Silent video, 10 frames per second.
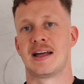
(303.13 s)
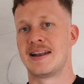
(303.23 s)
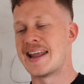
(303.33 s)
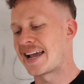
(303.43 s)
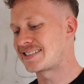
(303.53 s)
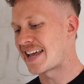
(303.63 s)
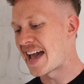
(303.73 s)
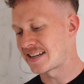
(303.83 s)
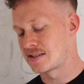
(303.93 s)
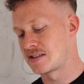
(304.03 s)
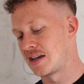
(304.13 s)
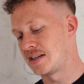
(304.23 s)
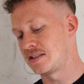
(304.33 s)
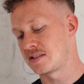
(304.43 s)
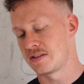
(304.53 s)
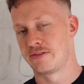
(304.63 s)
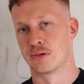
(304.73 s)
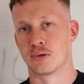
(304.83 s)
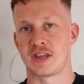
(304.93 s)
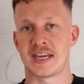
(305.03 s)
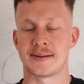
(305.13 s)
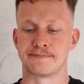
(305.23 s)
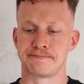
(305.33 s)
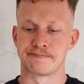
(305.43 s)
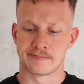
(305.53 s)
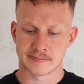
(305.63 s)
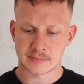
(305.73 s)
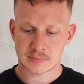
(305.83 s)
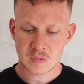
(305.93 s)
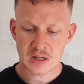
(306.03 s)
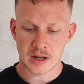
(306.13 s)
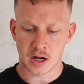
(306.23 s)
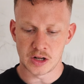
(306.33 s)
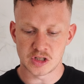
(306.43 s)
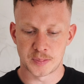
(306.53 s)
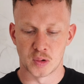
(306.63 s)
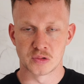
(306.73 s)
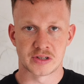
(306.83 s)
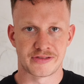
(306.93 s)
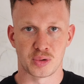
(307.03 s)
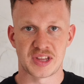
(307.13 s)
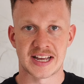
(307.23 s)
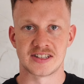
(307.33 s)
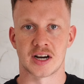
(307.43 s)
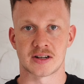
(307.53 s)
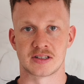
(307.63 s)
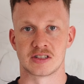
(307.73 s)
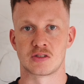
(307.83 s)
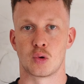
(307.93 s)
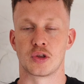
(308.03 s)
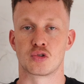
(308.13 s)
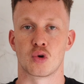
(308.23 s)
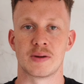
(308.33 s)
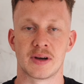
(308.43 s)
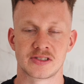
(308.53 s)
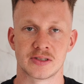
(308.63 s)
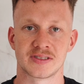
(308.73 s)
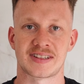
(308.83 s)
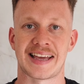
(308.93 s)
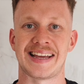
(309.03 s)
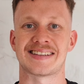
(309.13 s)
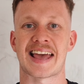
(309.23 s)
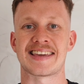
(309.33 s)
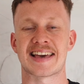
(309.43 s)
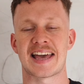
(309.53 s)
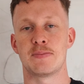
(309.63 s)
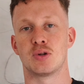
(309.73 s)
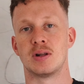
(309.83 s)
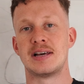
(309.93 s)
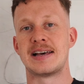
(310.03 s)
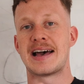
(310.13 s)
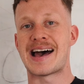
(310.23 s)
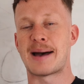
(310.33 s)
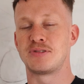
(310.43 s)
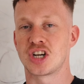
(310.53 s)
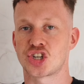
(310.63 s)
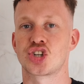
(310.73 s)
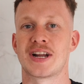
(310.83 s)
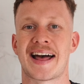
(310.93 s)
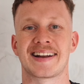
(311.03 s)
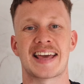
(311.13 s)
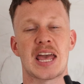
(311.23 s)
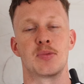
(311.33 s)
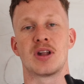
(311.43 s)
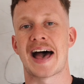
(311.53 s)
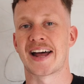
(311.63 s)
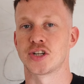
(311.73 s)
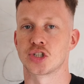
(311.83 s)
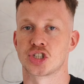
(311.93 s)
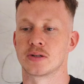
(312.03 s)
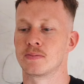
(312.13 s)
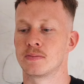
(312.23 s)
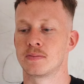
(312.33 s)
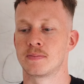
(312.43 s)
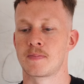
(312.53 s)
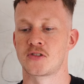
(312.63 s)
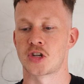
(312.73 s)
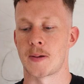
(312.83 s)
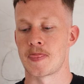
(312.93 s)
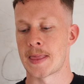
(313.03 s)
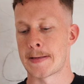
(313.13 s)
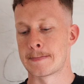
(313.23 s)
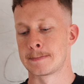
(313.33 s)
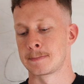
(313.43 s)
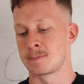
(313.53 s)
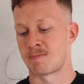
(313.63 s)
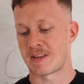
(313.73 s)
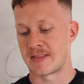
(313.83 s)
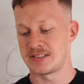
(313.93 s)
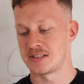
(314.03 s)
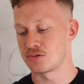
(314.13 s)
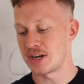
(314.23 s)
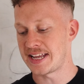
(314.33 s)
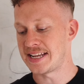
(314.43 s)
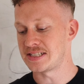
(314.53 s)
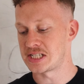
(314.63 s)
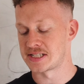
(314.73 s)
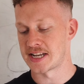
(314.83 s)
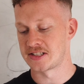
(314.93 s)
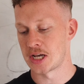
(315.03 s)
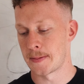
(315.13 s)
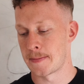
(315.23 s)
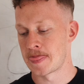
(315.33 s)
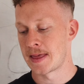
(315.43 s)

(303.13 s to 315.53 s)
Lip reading: Next exercise for the glutes, but also for the adductors or the groin muscles, is a cable abduction and cable adduction. So this is really easy to set up.